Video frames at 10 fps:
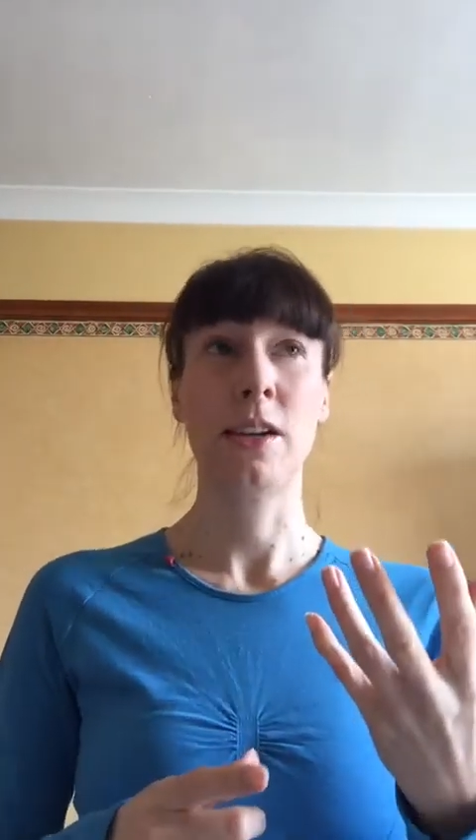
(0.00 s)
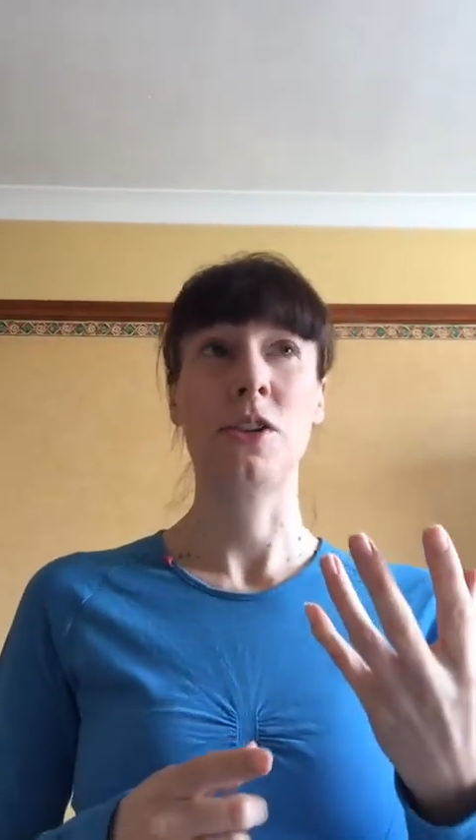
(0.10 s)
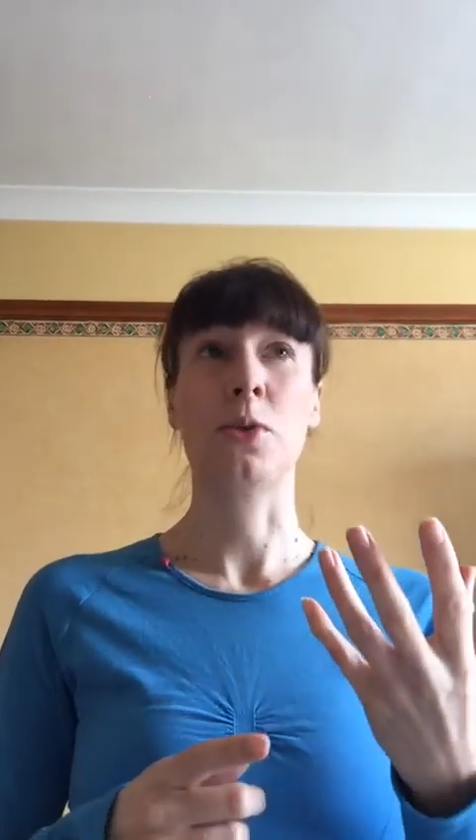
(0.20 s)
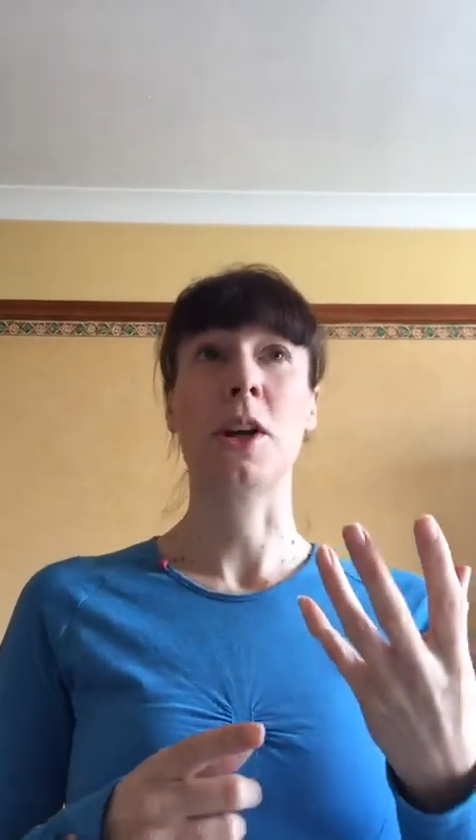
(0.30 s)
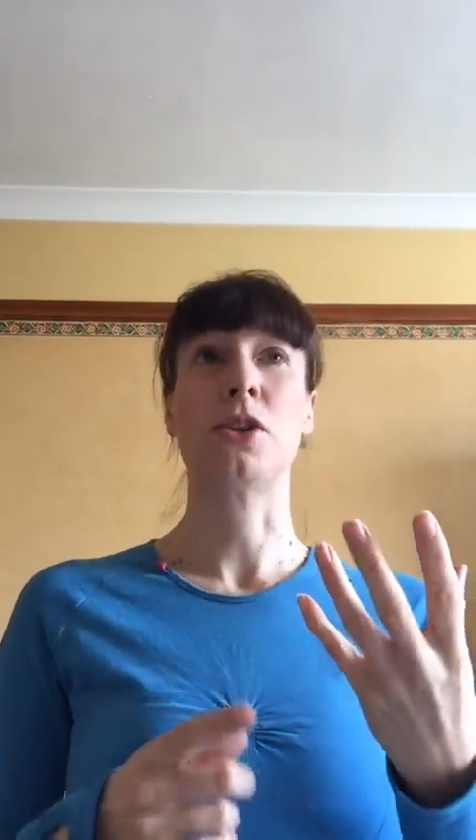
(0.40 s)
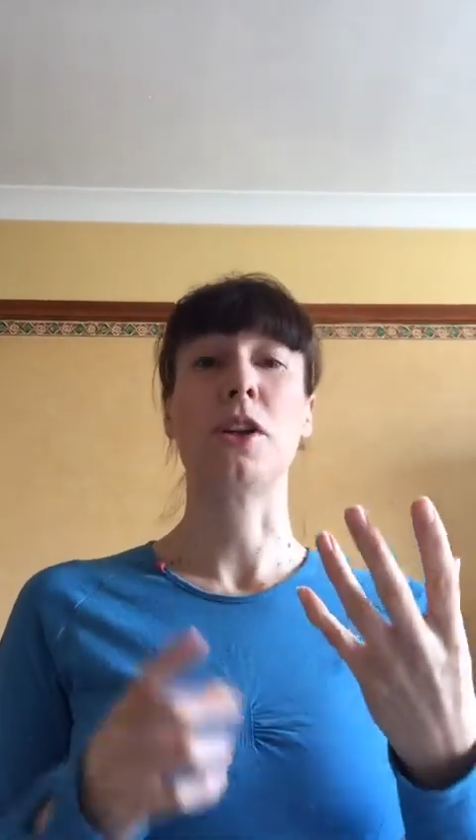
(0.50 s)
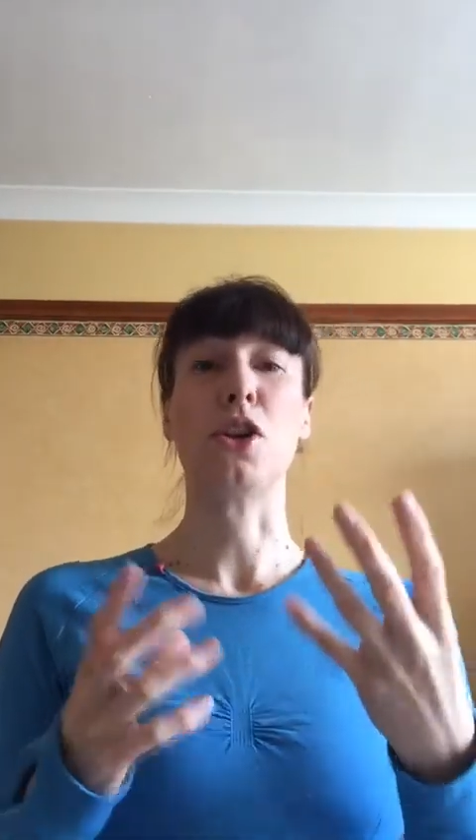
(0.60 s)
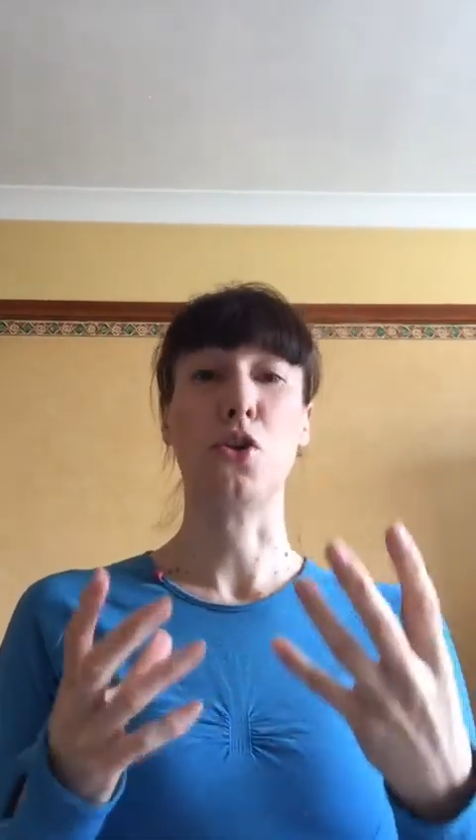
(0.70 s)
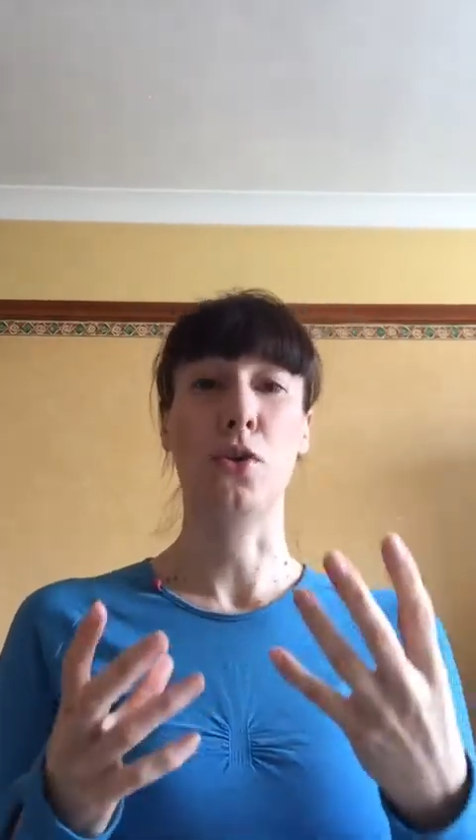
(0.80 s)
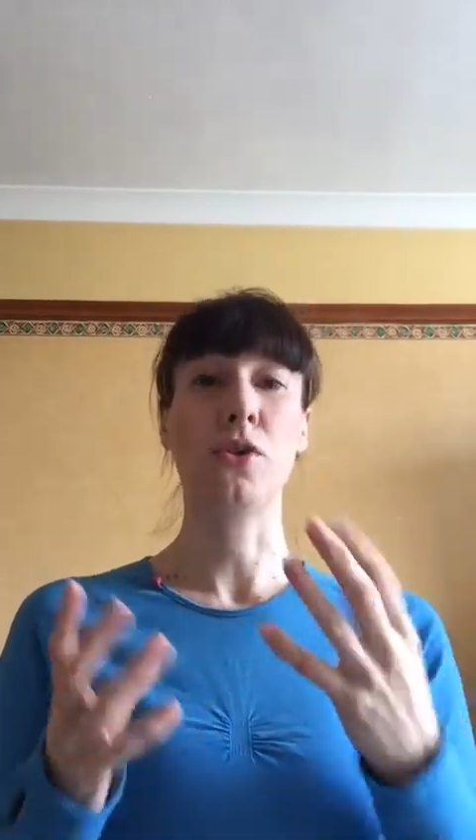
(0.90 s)
to actually
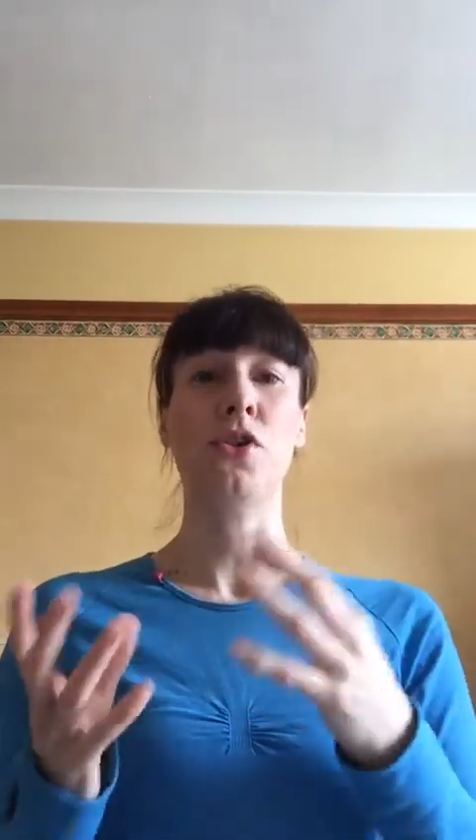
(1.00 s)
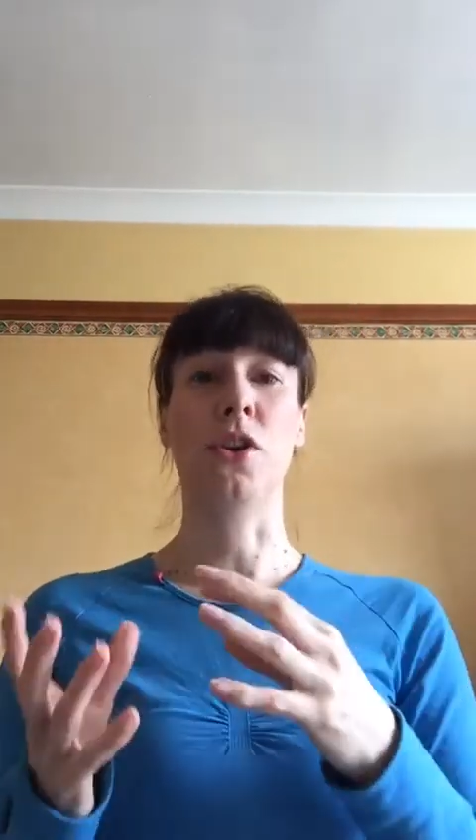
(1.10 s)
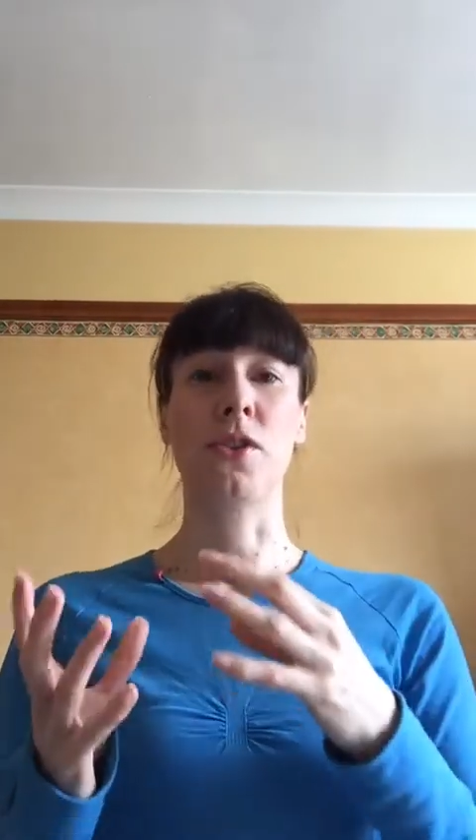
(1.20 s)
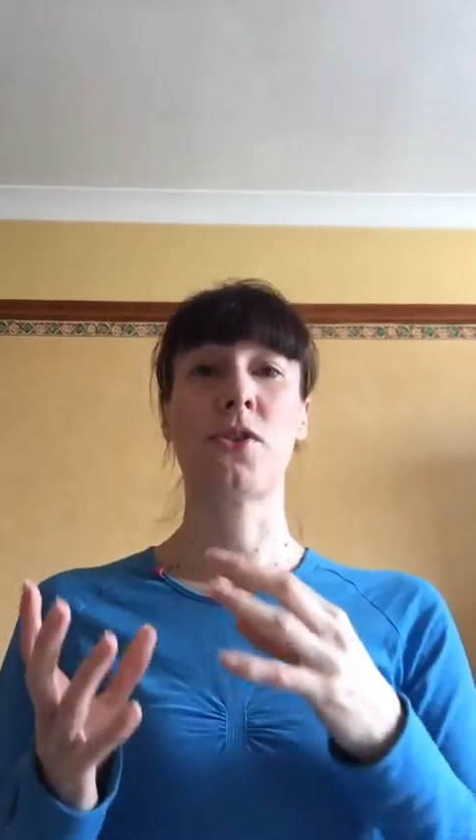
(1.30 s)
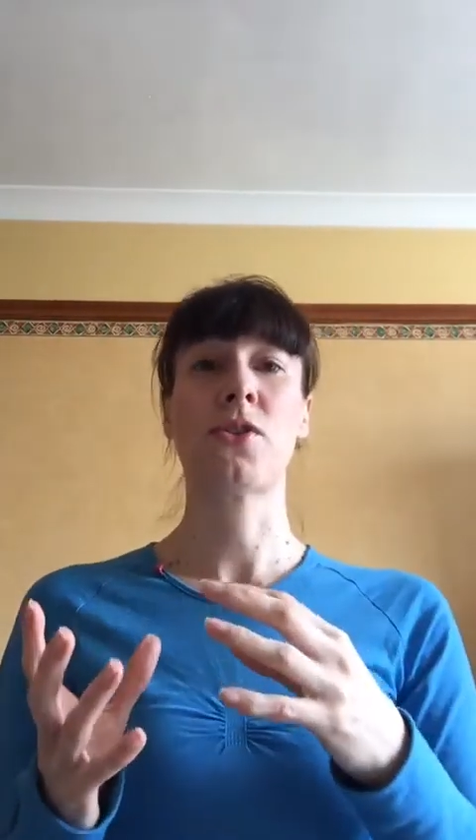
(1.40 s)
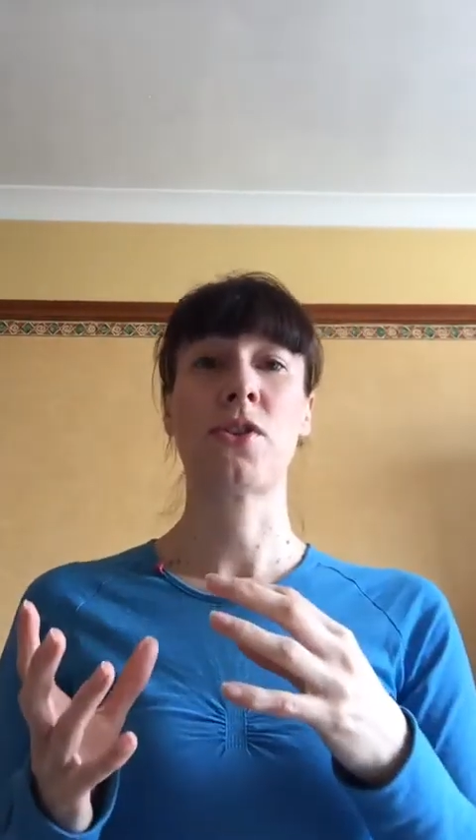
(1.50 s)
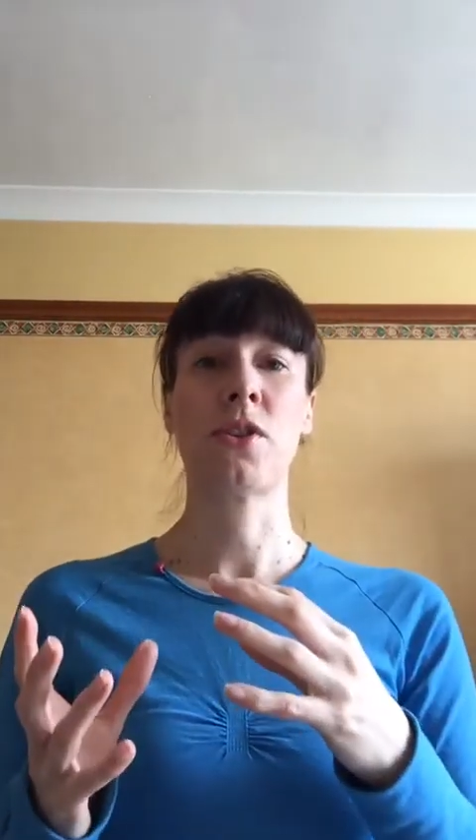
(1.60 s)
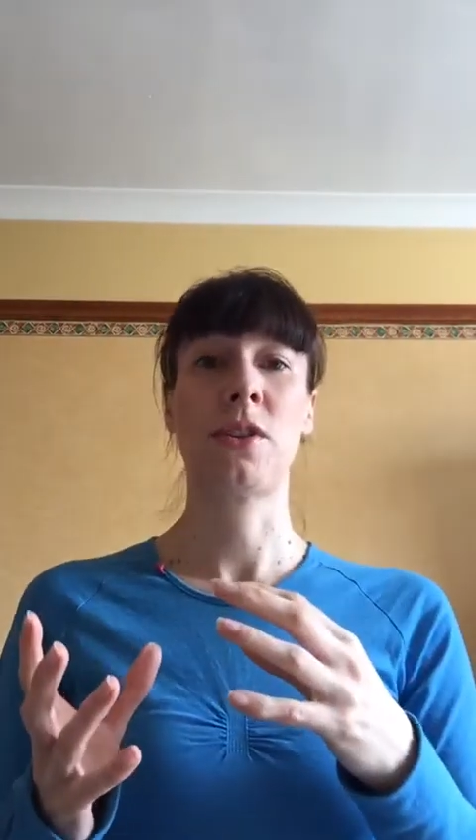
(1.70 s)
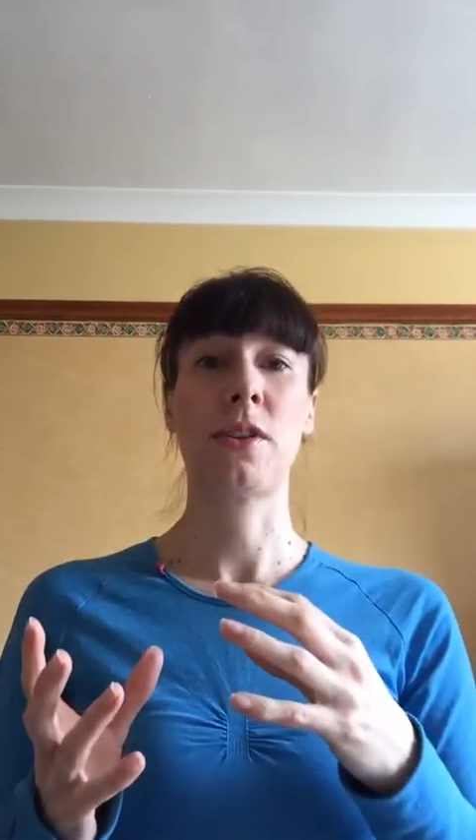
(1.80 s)
not just